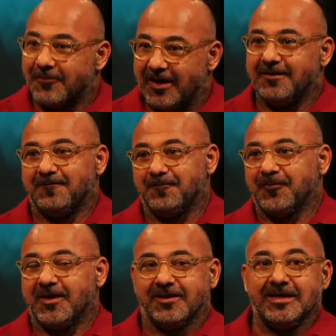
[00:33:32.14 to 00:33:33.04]
Right.
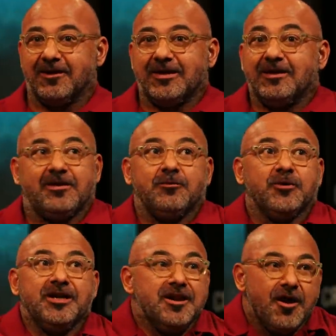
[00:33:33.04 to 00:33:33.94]
Yeah. You know, he he
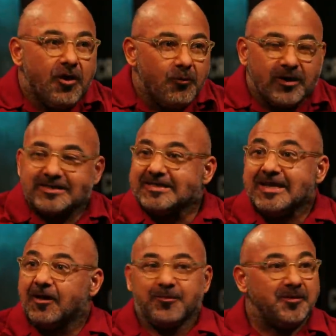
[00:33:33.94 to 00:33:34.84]
wouldn't know what to
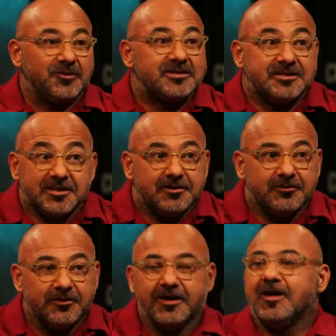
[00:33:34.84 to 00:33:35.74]
tell people to
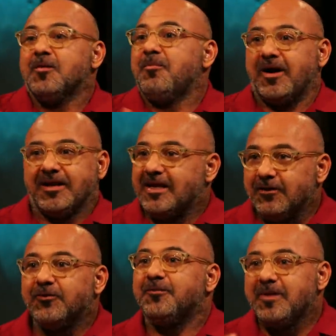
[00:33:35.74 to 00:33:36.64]
do, but he
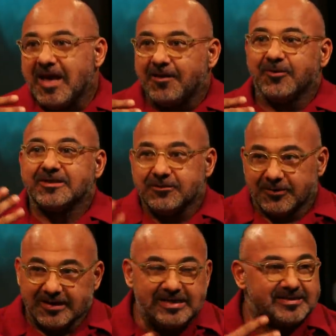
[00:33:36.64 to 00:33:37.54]
would be able to
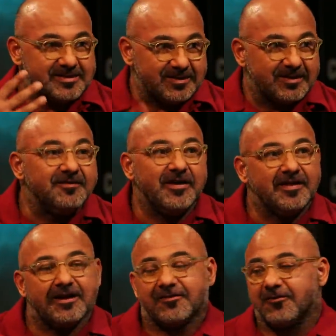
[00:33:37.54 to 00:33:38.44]
at least convey
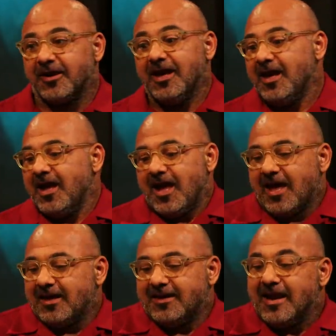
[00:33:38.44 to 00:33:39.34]
that authority.
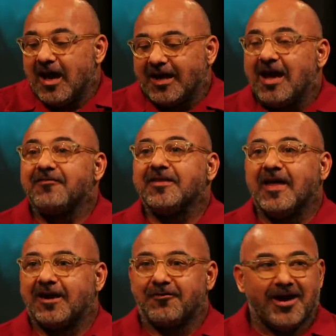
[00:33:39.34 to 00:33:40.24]
And not having
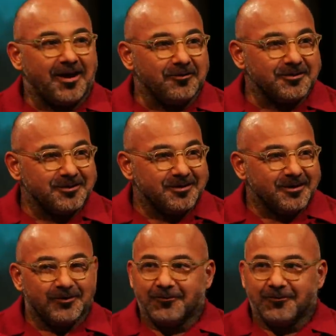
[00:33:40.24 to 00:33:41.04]
that around. Like for